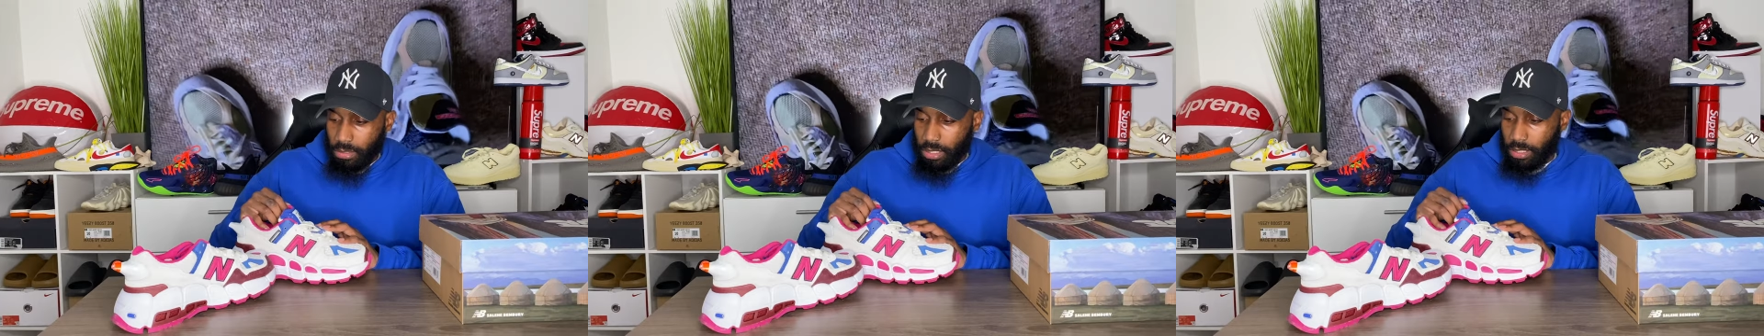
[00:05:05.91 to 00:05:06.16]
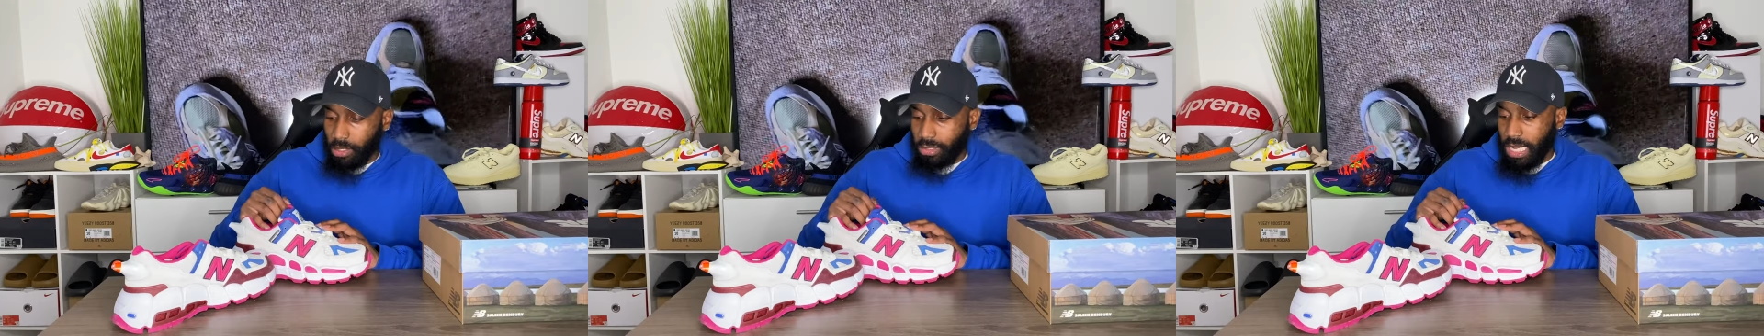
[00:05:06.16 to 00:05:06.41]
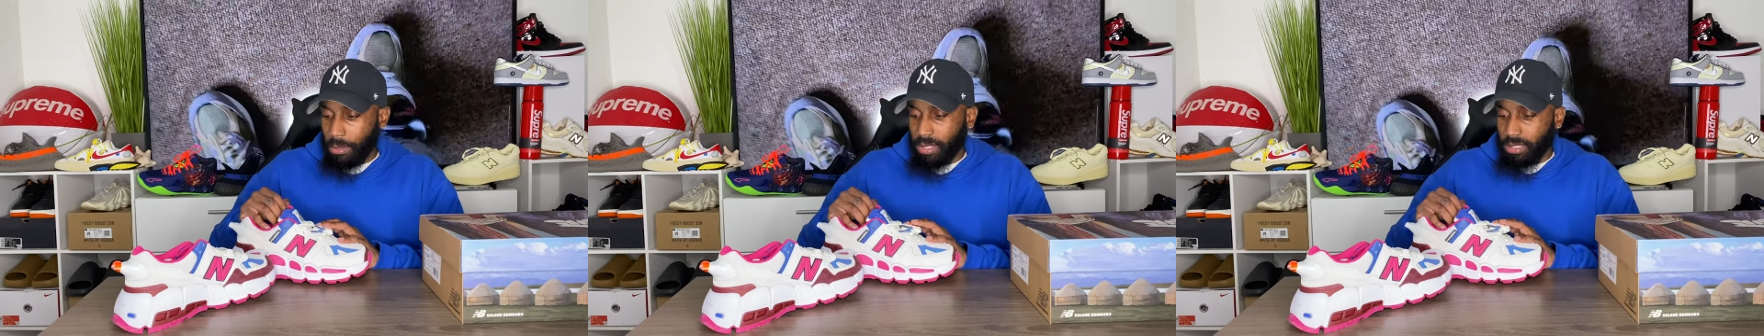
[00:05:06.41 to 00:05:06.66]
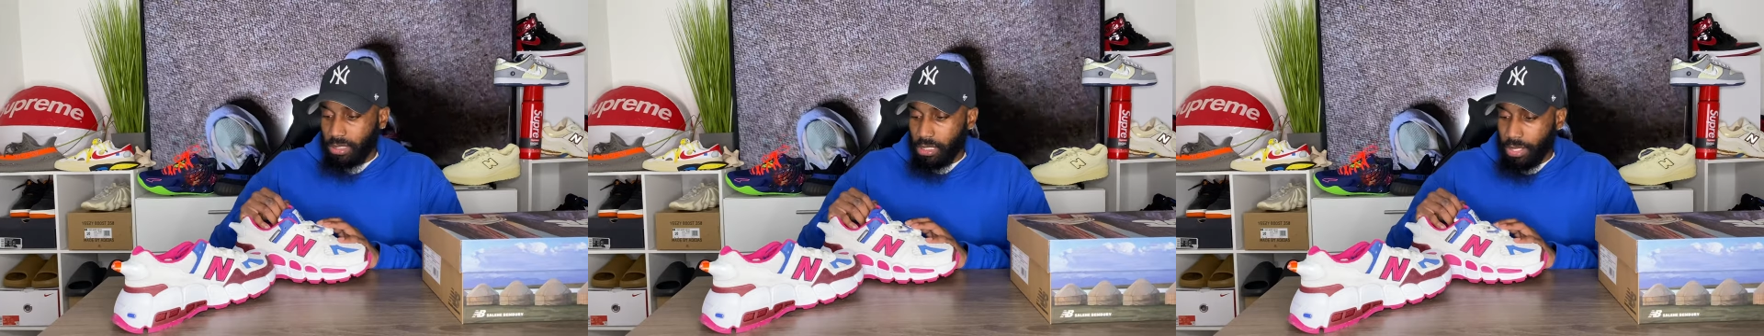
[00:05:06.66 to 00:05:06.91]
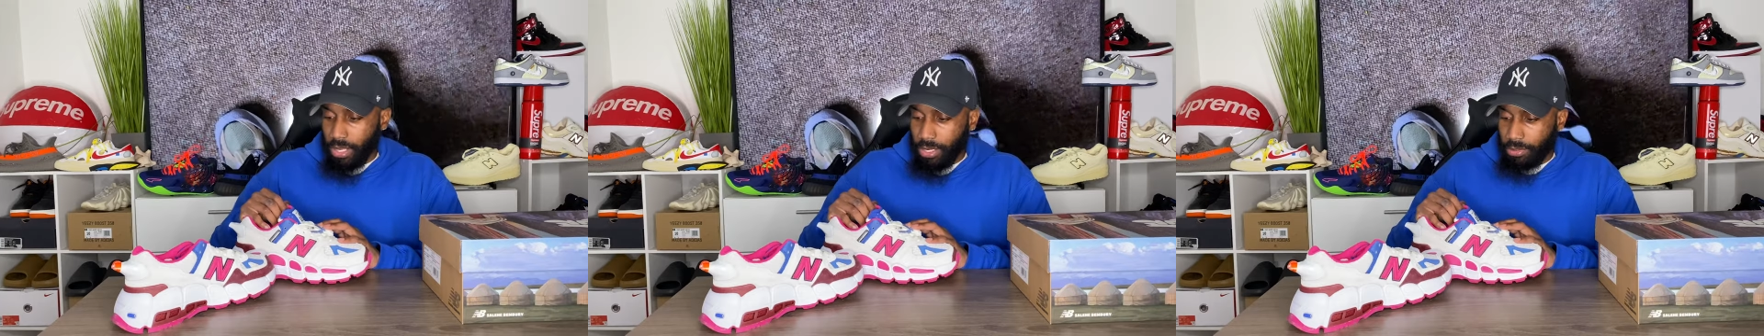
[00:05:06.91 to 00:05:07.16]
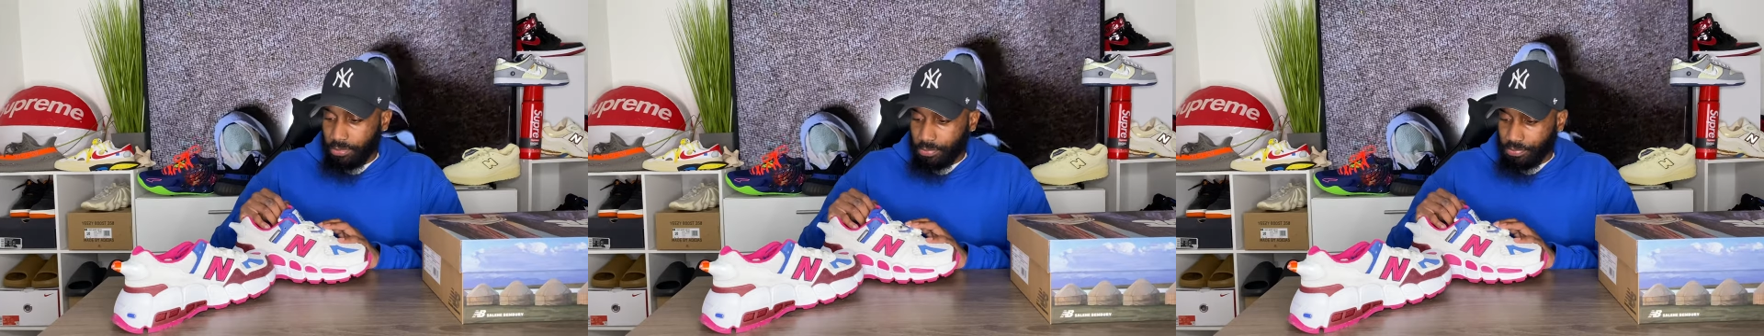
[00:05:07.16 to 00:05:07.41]
And on top of the tongue
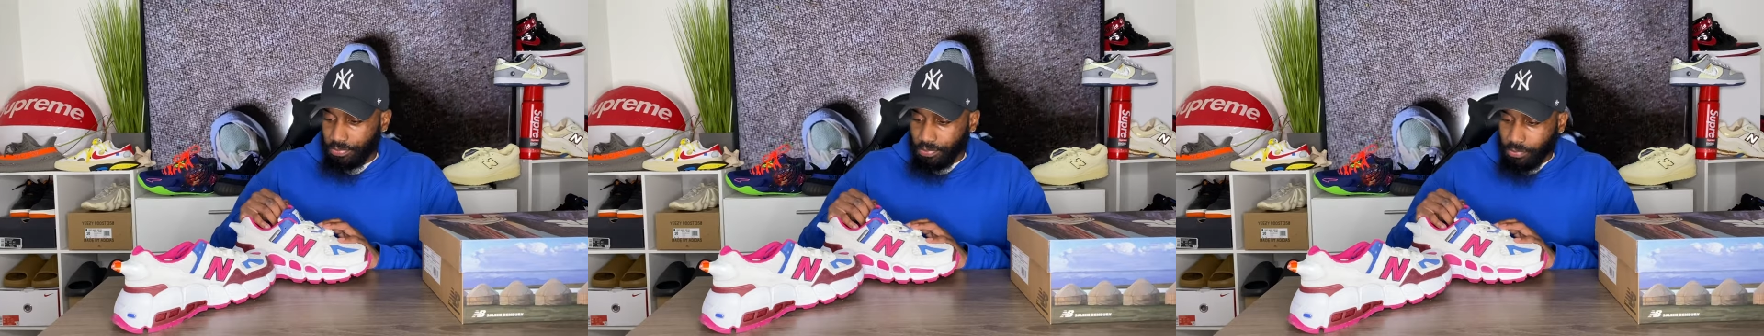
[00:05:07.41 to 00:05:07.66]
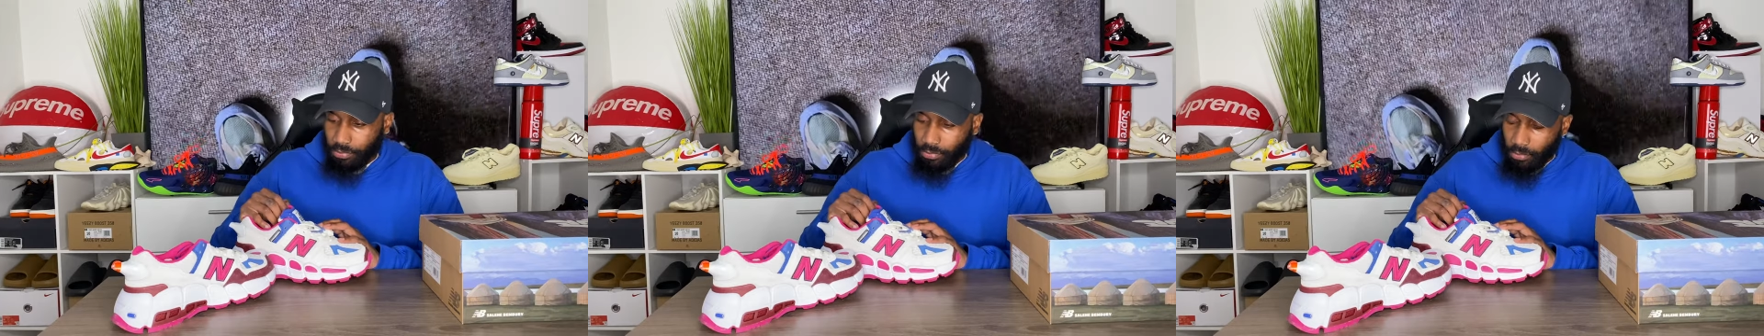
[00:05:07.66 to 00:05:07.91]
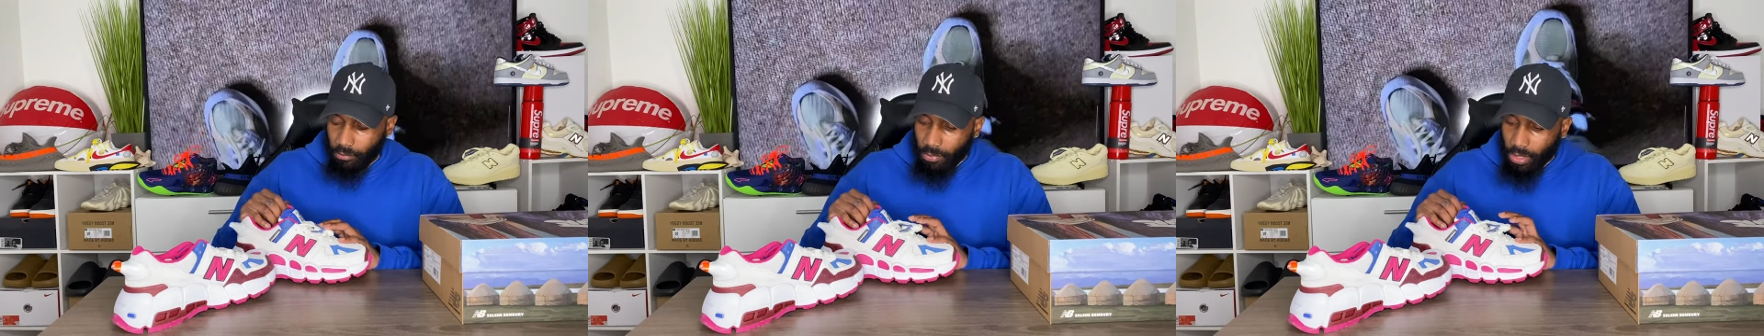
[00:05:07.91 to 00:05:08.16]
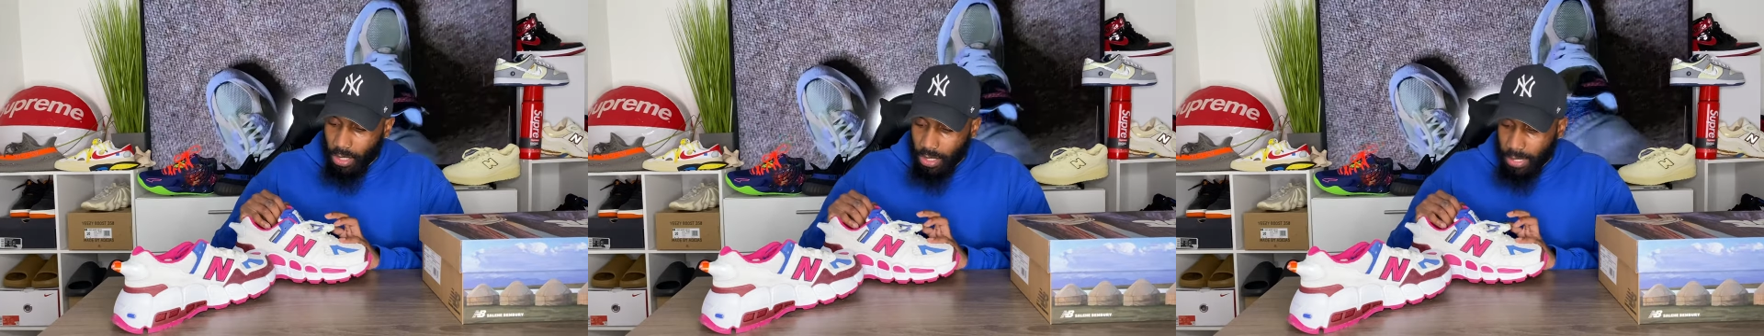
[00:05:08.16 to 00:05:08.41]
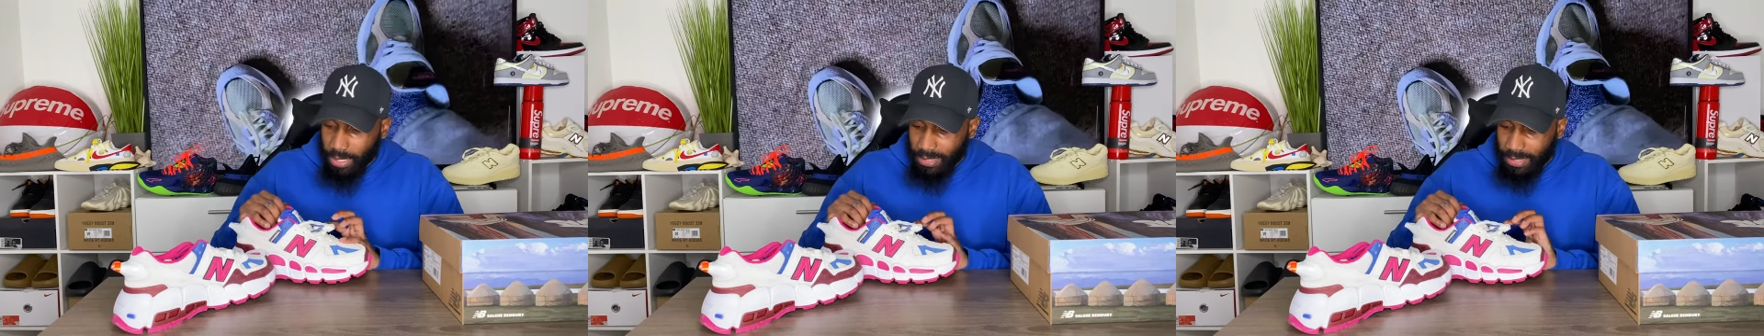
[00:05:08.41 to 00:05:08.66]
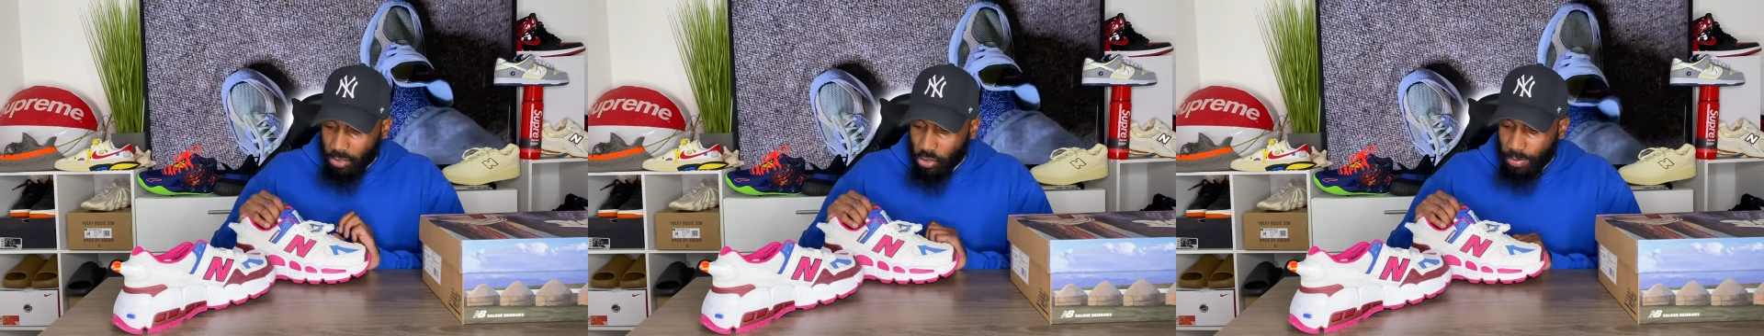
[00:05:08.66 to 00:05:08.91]
here, it
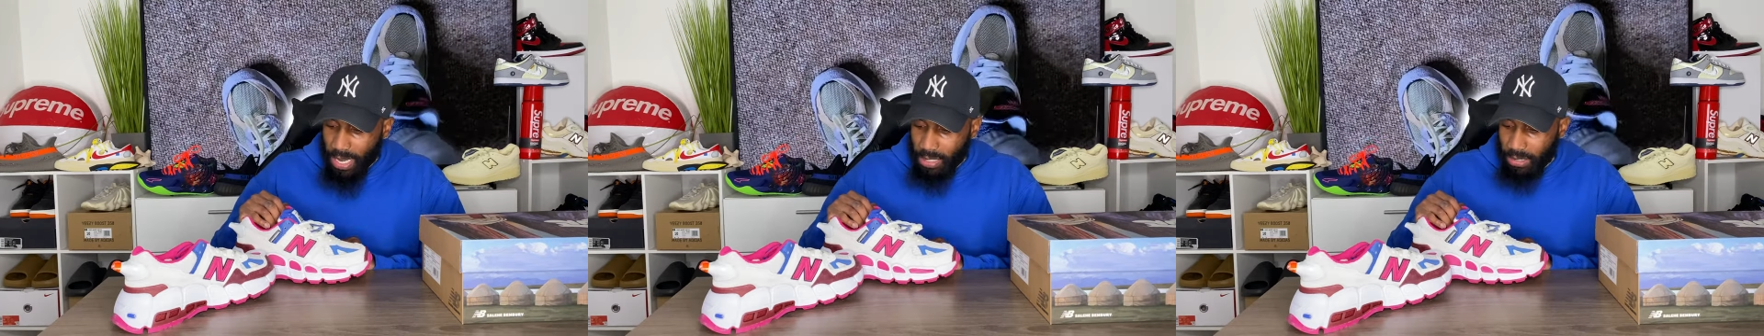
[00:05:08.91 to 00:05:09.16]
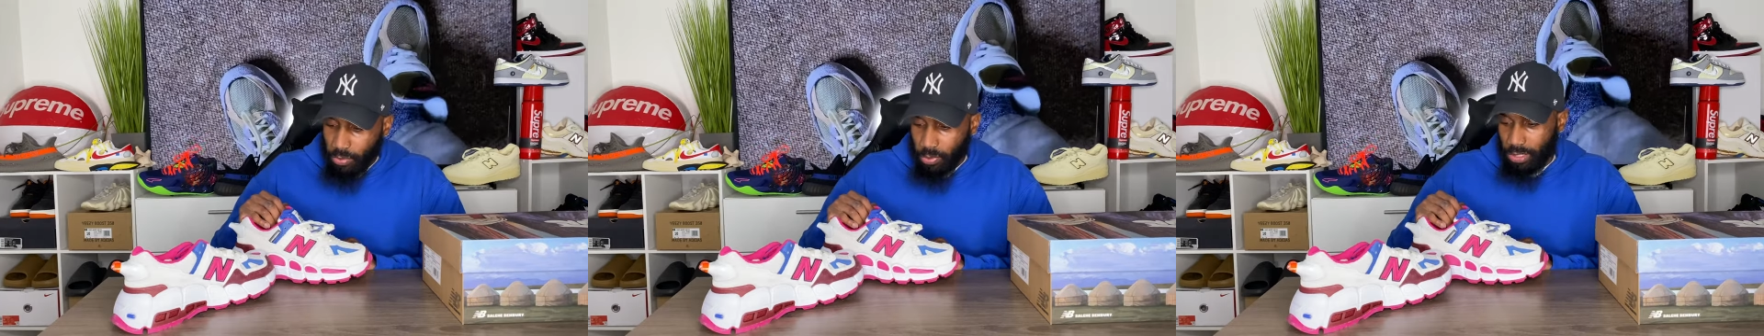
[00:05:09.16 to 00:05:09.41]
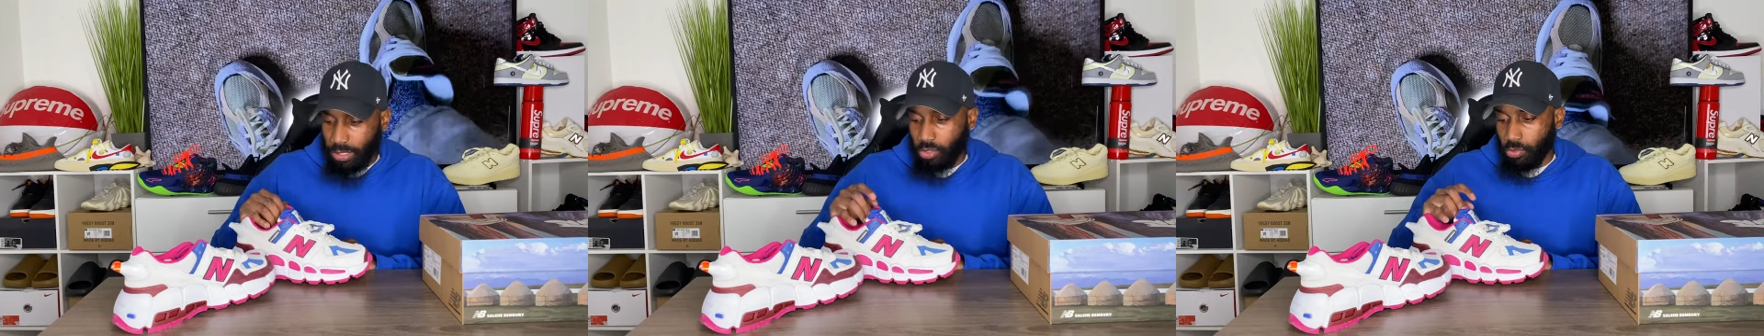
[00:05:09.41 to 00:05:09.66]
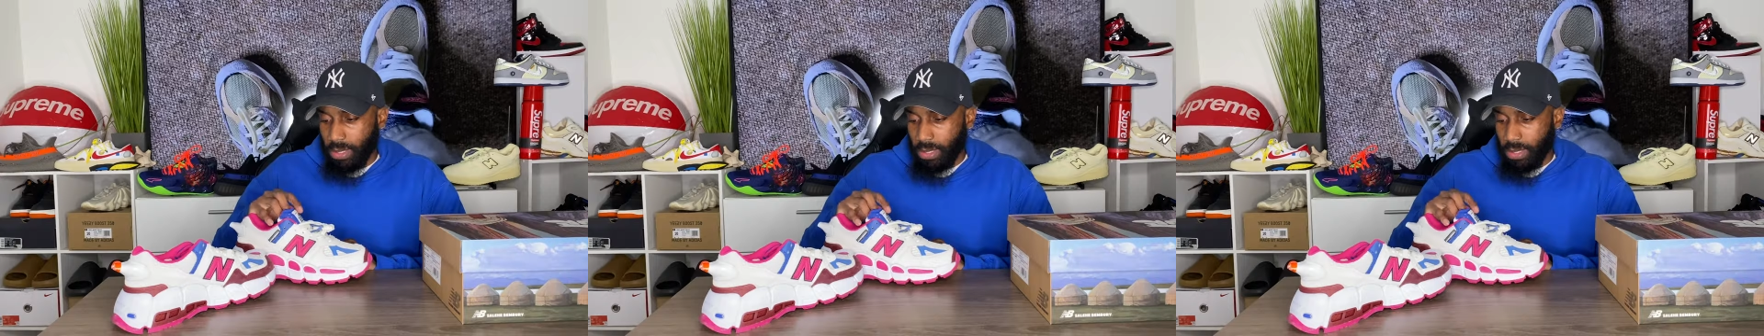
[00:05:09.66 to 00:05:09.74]
says New Balance with the New